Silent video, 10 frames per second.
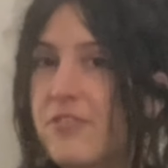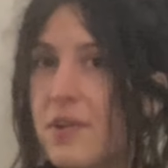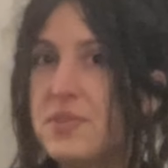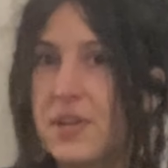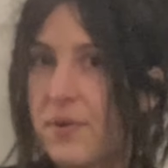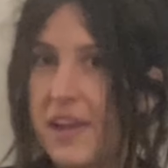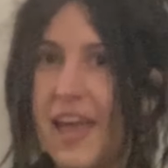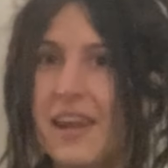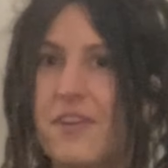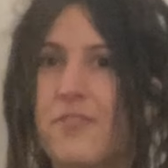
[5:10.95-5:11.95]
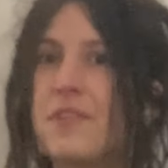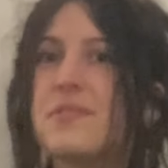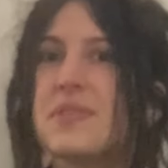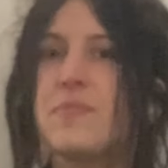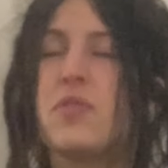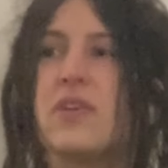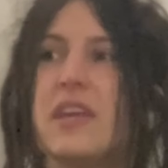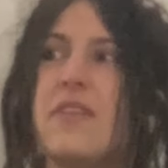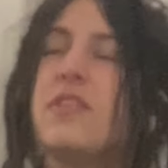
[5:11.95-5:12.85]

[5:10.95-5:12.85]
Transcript: frozen organic fruit smoothie,